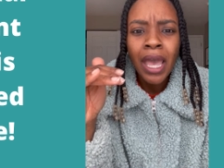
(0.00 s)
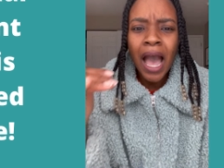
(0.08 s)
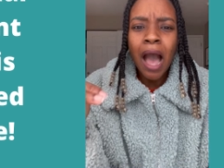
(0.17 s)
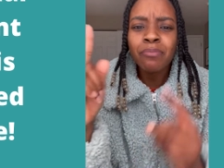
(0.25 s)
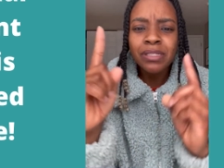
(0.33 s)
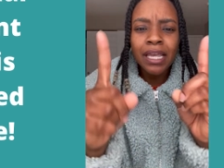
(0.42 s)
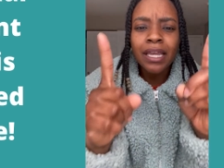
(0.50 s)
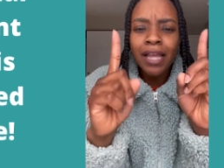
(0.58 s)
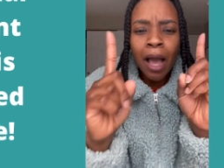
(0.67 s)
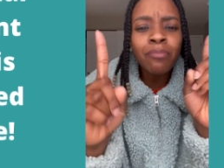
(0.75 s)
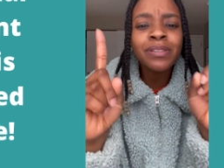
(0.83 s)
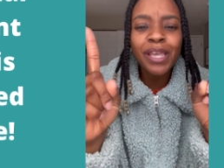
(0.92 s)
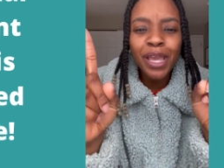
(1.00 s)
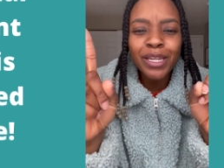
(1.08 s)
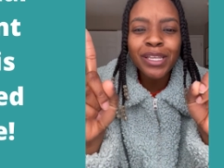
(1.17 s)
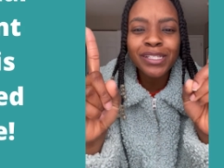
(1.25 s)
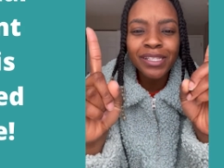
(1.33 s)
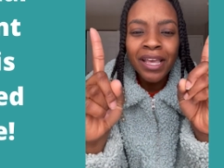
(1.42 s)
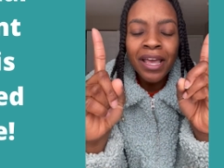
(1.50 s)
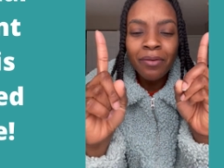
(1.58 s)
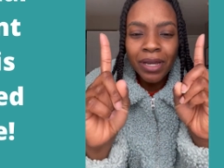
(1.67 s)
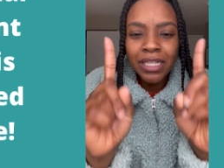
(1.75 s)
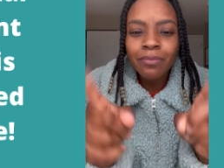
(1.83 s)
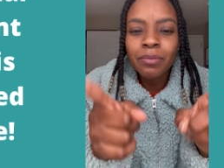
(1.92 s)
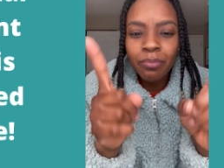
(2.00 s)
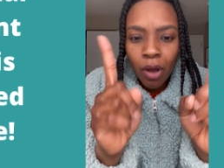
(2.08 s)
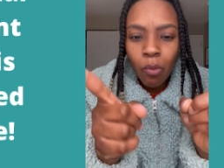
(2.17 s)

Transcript: I'm saying I'm saying this because I'm gonna